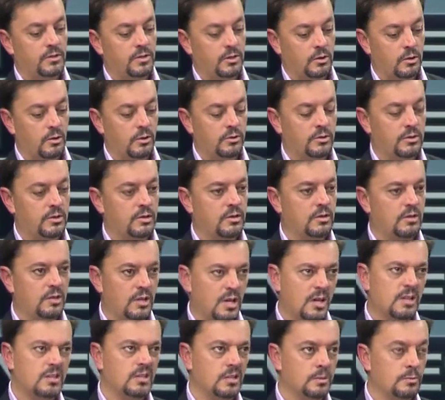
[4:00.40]
the continent,
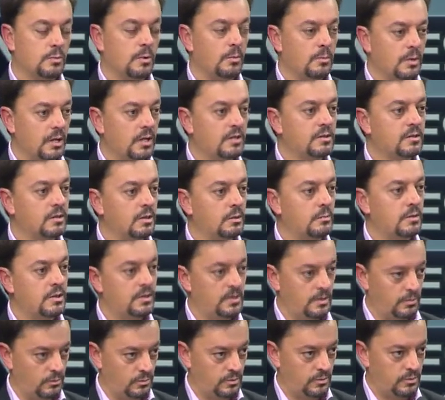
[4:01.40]
yes, there probably is going to be
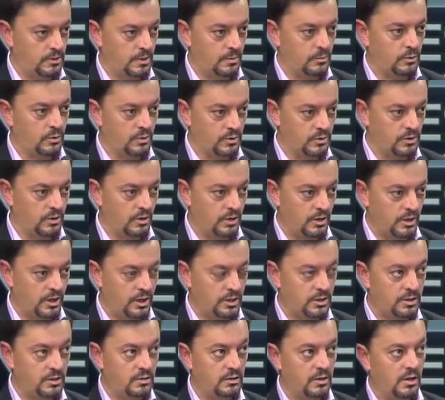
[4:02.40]
some
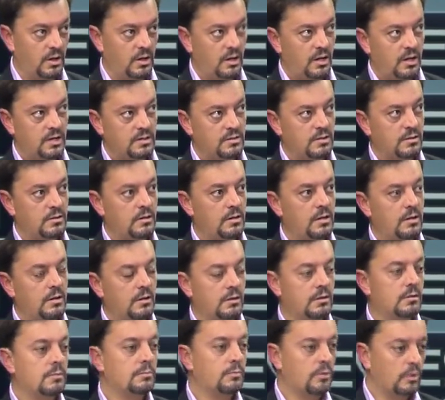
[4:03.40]
consolidation. Is it
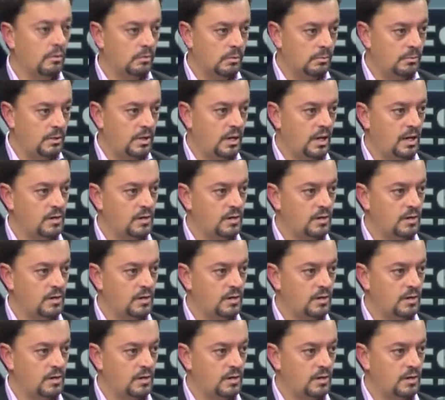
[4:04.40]
needed? Probably,